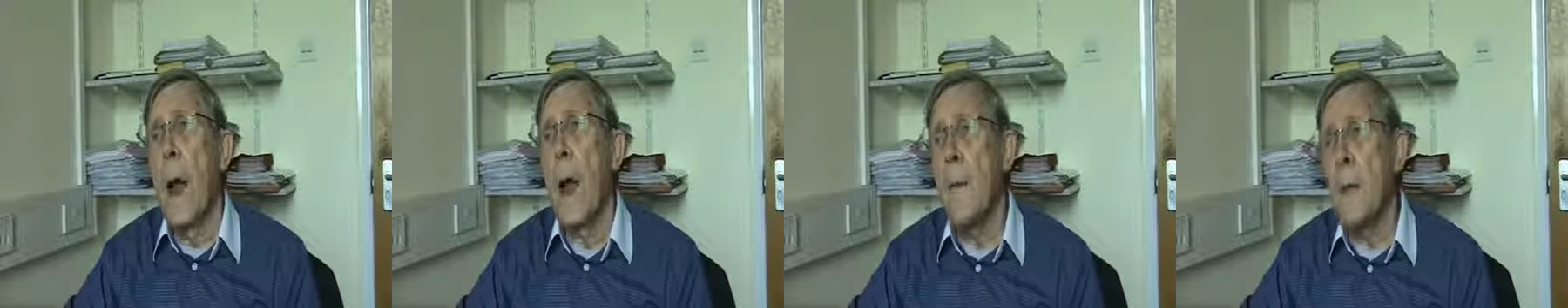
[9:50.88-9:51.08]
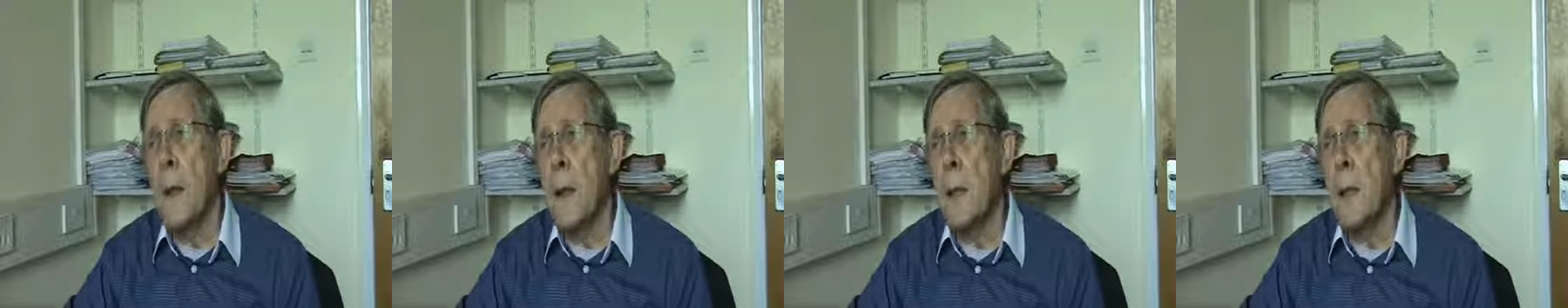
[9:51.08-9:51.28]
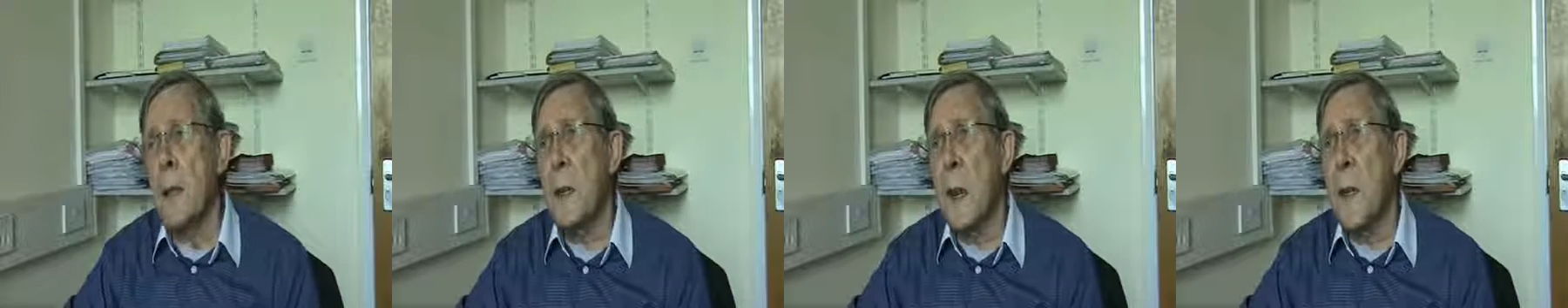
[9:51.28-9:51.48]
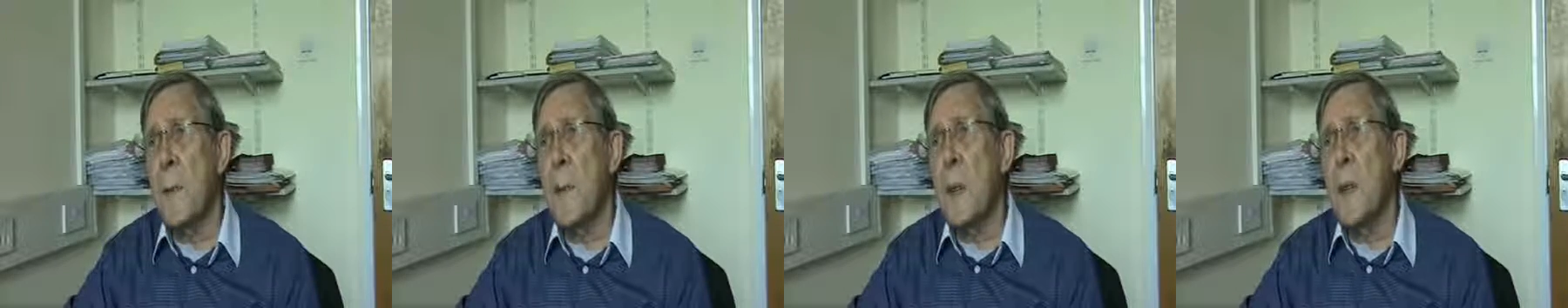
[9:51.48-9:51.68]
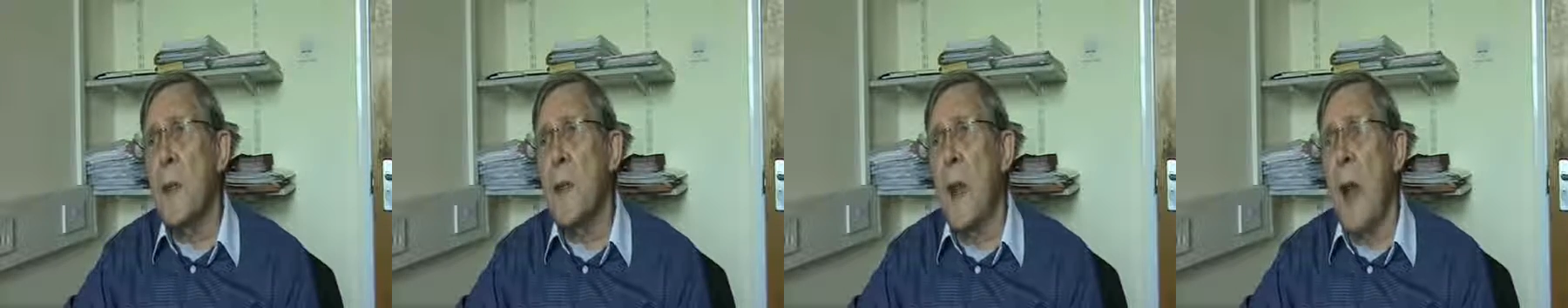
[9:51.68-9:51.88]
Having
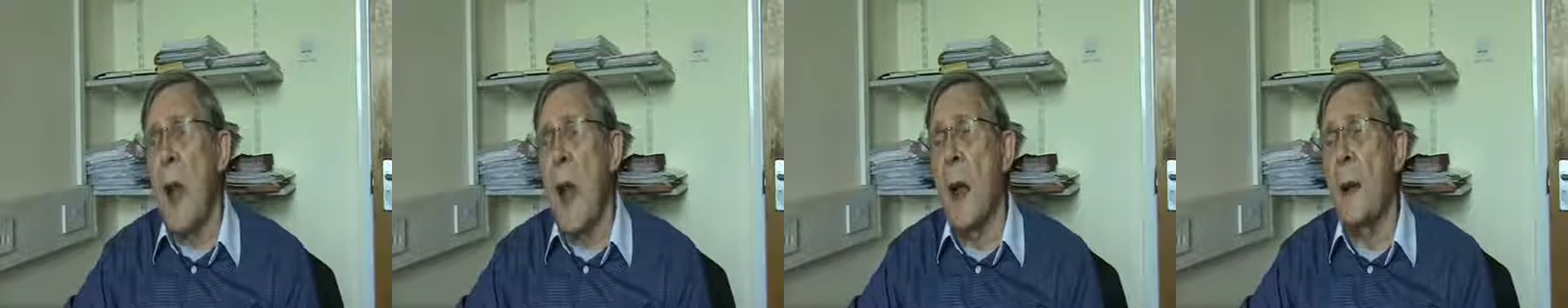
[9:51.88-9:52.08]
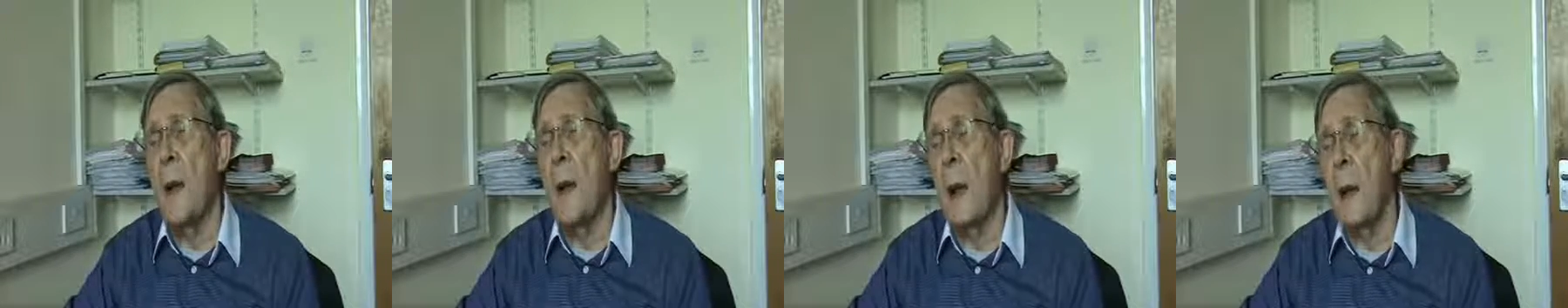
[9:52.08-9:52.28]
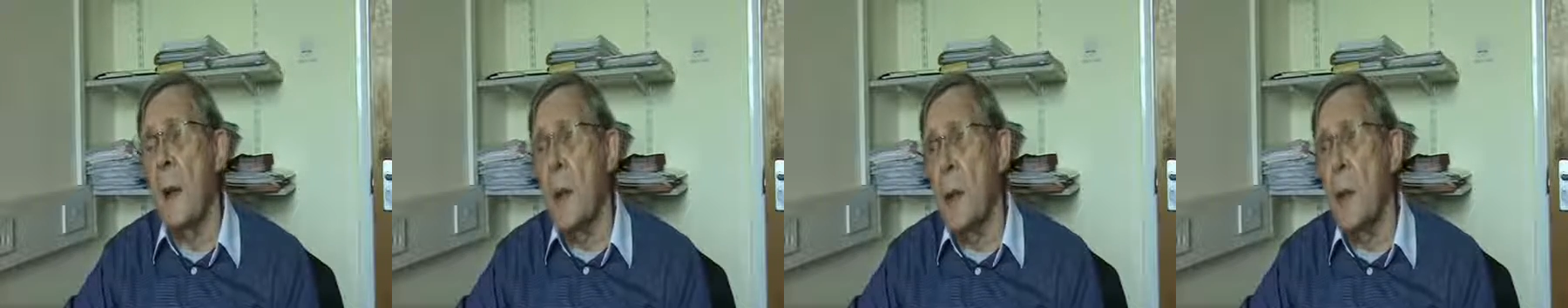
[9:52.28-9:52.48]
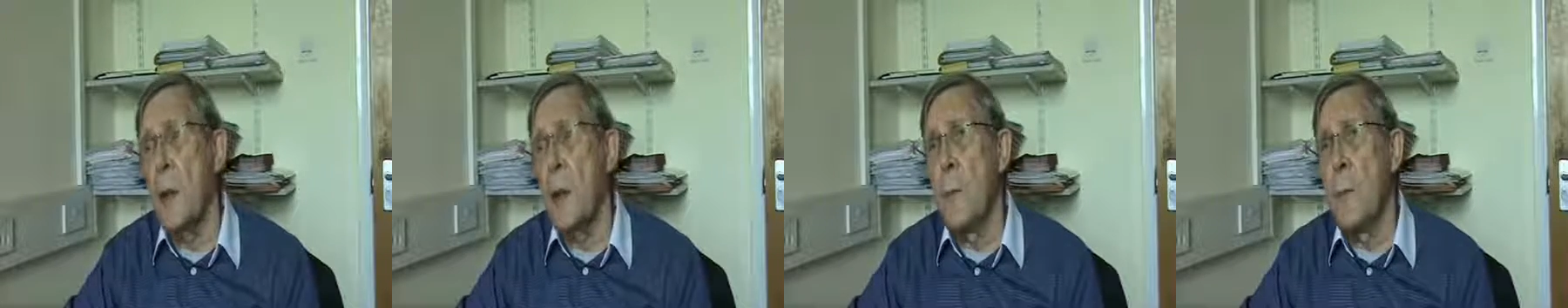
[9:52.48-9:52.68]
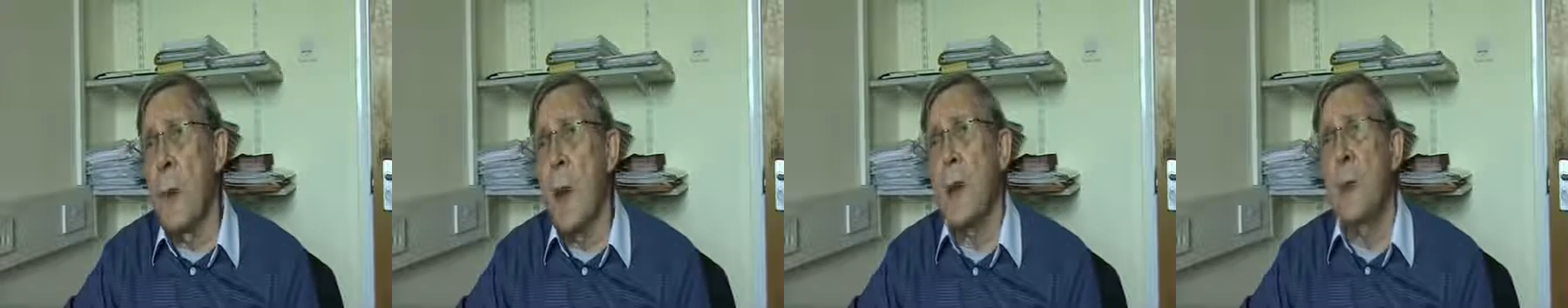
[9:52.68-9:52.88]
established that, I can
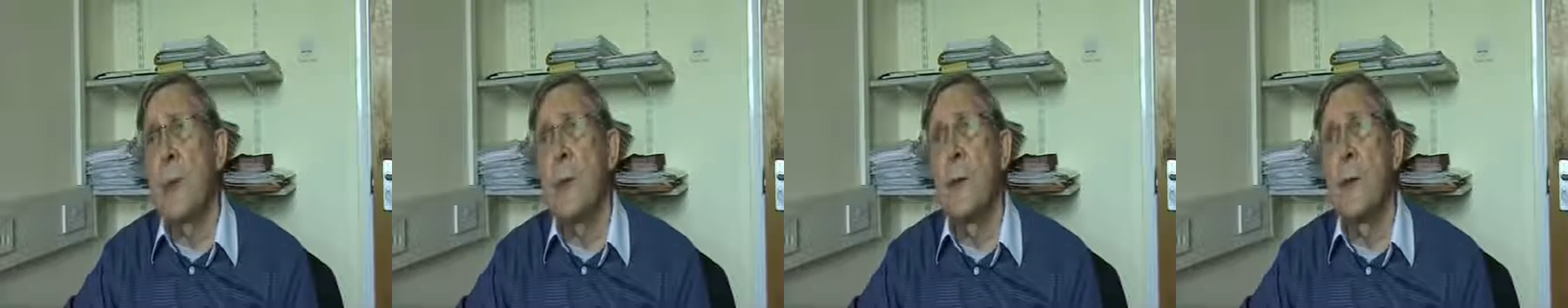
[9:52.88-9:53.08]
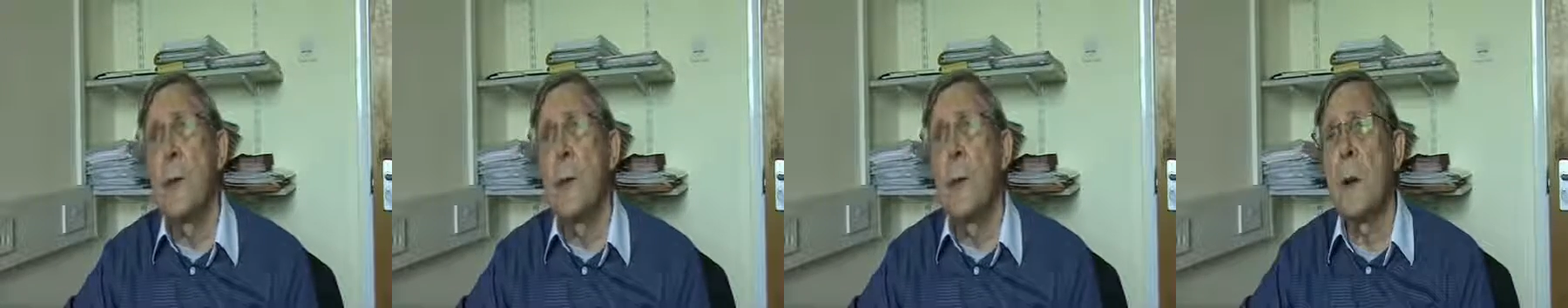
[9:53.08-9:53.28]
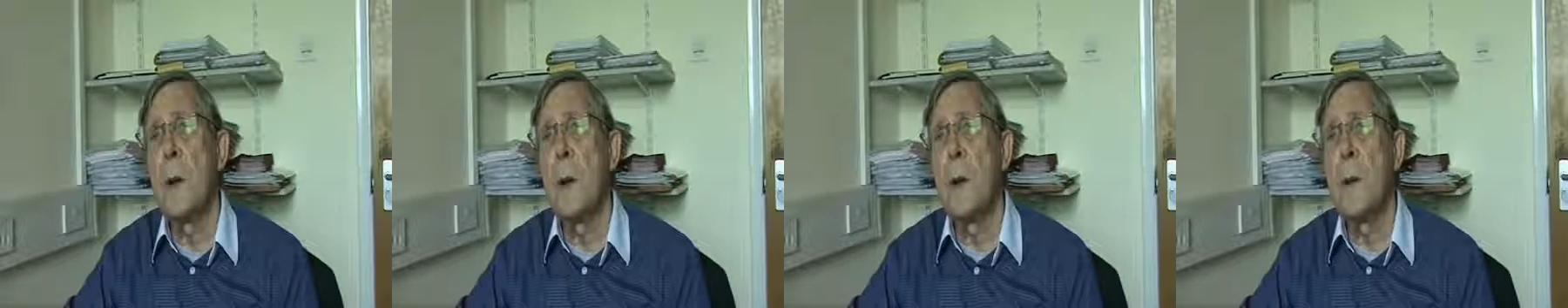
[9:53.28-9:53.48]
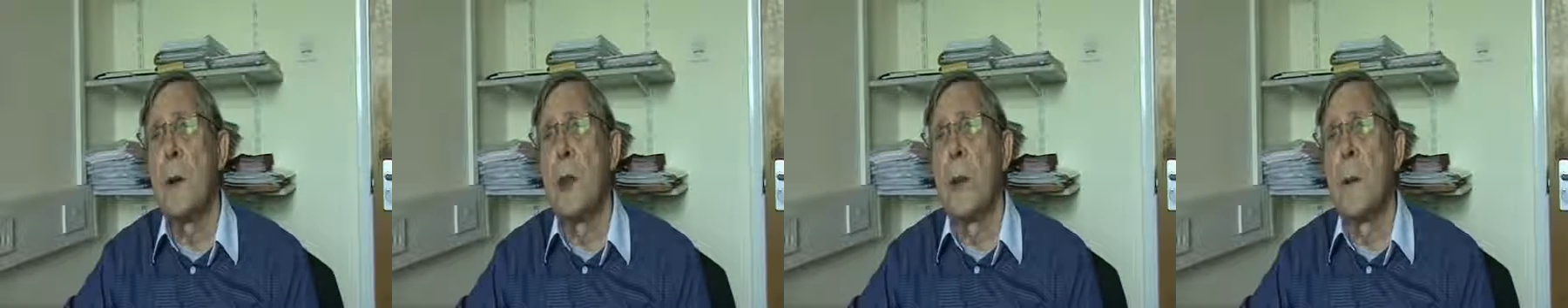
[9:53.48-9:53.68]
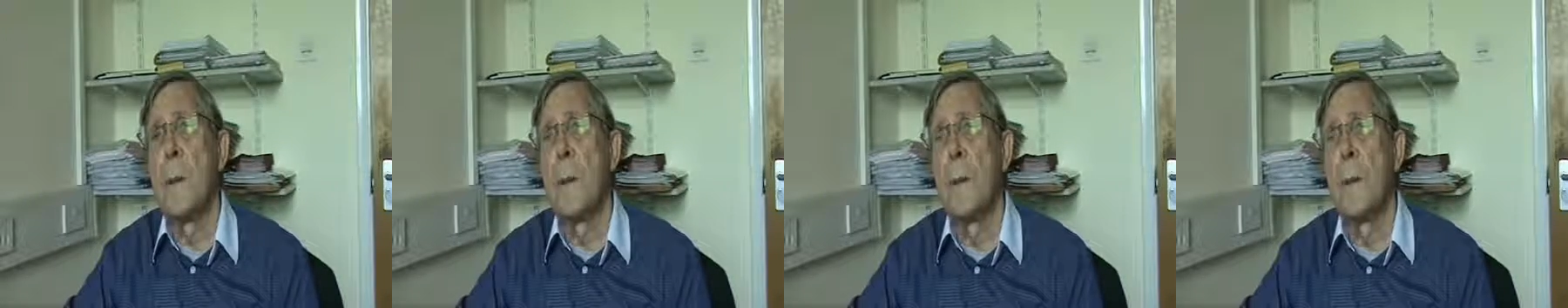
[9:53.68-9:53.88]
go back to your
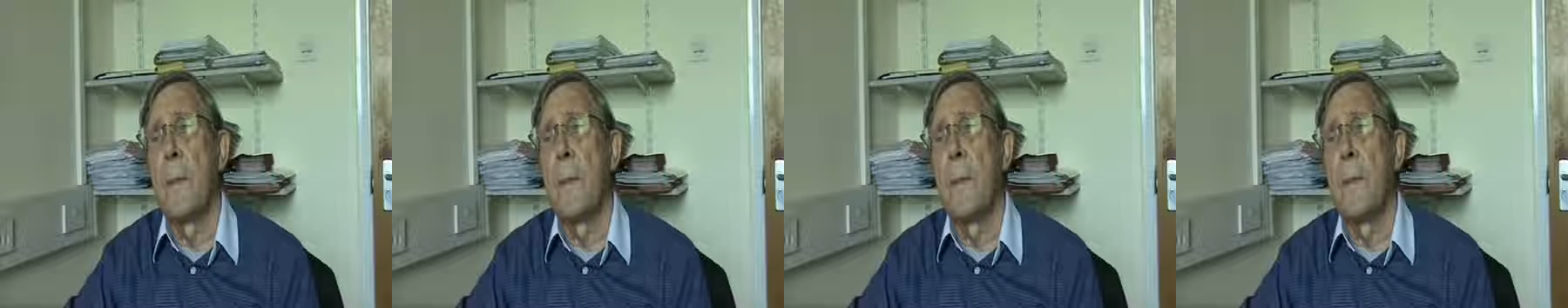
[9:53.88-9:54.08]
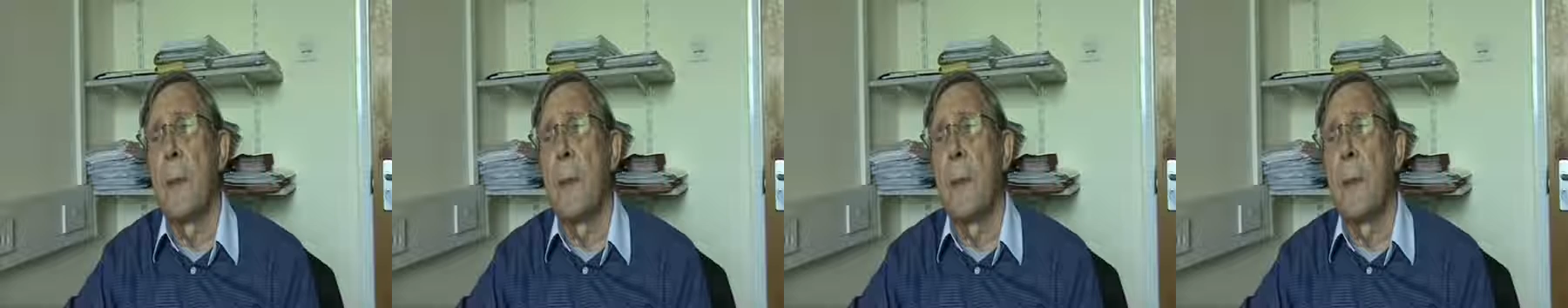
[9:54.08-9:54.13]
question,